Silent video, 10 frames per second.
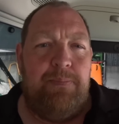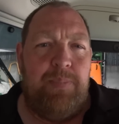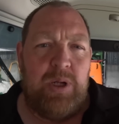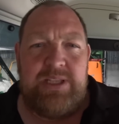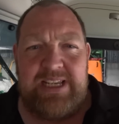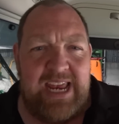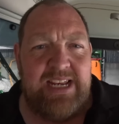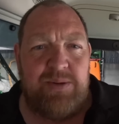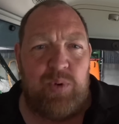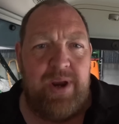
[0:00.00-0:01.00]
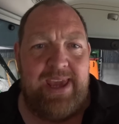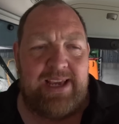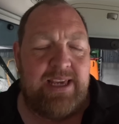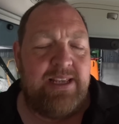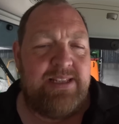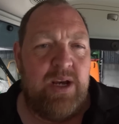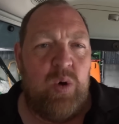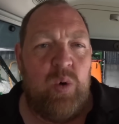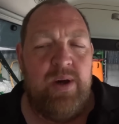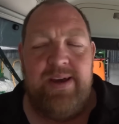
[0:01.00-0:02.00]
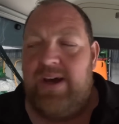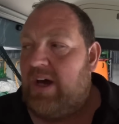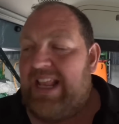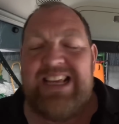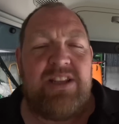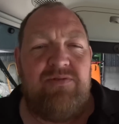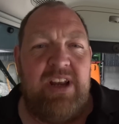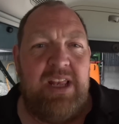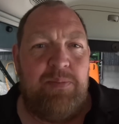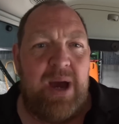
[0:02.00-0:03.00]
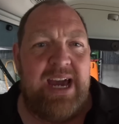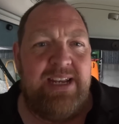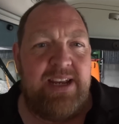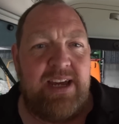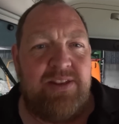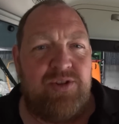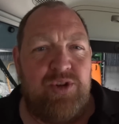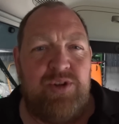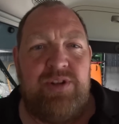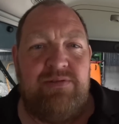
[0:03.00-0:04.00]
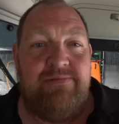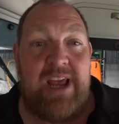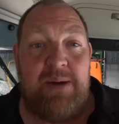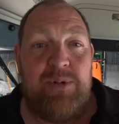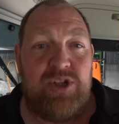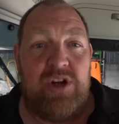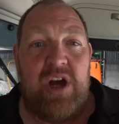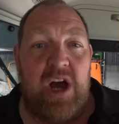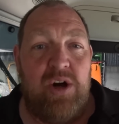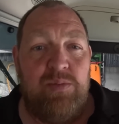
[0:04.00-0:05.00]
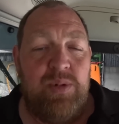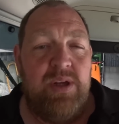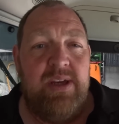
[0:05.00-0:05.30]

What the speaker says: but they tend to break. So unless they're really bad and they're doing damage or harm,